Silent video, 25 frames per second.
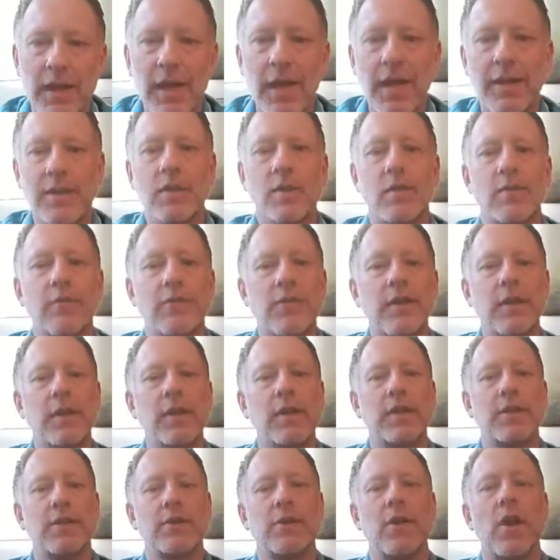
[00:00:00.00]
And you'll feel
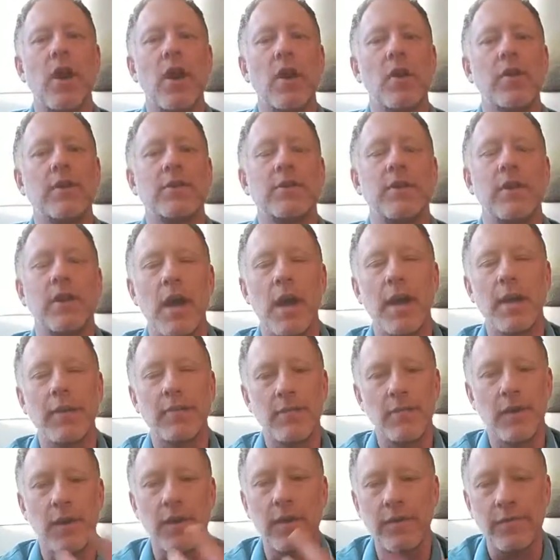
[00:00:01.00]
it in your heart and your
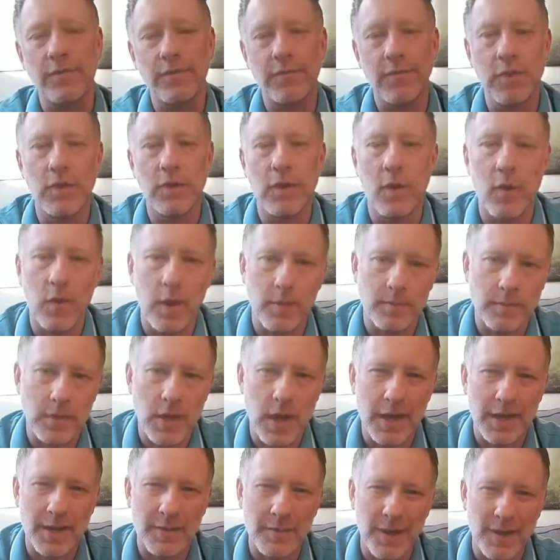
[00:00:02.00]
gut if you know what I'm
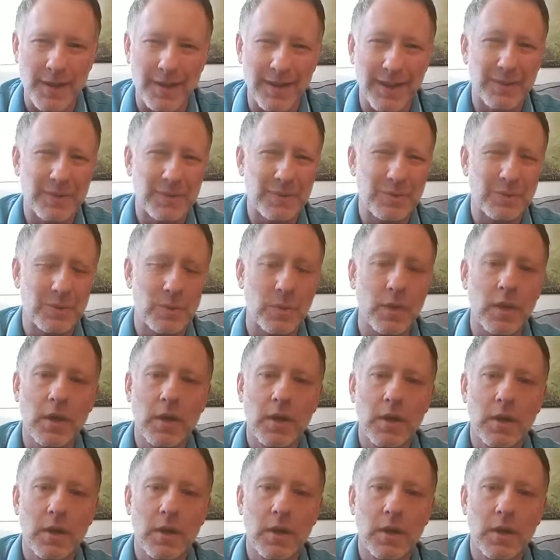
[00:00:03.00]
talking about. You're like, ooh.